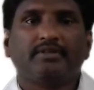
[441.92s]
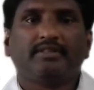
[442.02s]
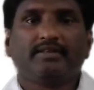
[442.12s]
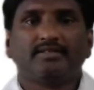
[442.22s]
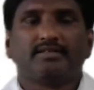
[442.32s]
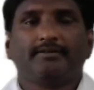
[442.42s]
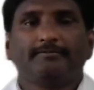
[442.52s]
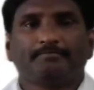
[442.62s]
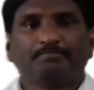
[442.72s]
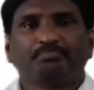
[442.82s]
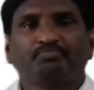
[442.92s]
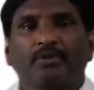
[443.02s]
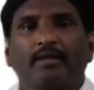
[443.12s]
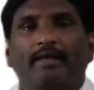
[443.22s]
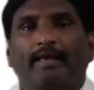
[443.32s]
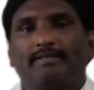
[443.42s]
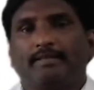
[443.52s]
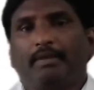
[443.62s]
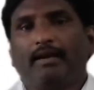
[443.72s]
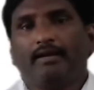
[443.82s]
Next,
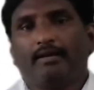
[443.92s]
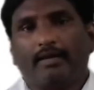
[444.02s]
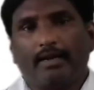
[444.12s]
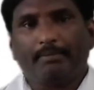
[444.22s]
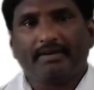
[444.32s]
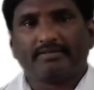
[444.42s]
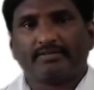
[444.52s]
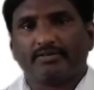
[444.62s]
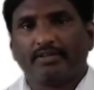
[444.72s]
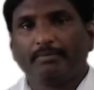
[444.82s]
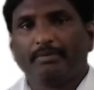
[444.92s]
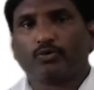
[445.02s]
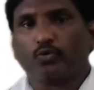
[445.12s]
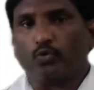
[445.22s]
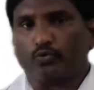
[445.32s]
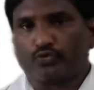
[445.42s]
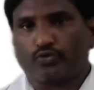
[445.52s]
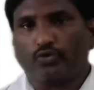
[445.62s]
XML elements naming rules.